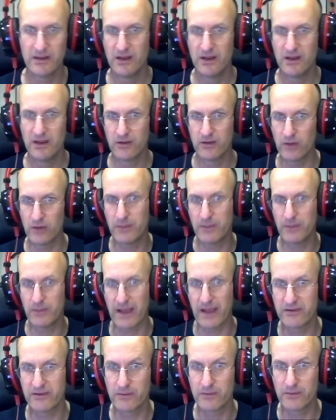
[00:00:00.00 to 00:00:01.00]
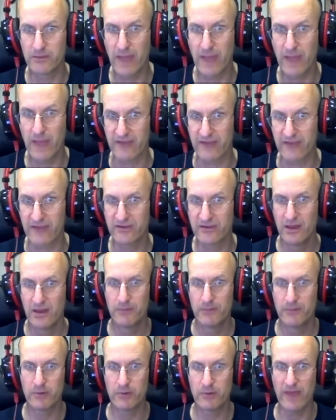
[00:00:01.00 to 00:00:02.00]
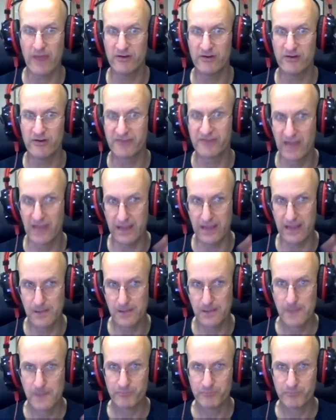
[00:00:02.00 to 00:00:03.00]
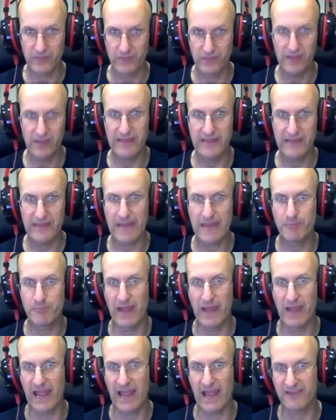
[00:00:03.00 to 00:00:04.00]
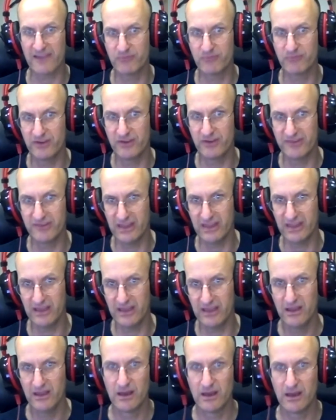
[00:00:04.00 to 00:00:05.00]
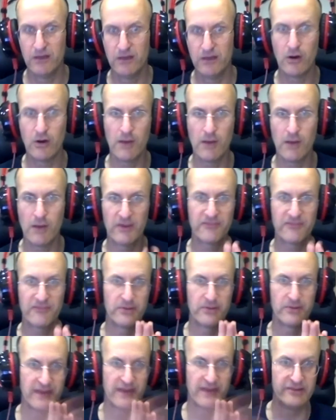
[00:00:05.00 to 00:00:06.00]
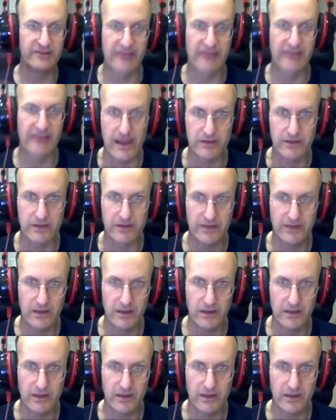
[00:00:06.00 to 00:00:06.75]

going back to the past, but rather it's saying, in that past, we see enormous potentiality.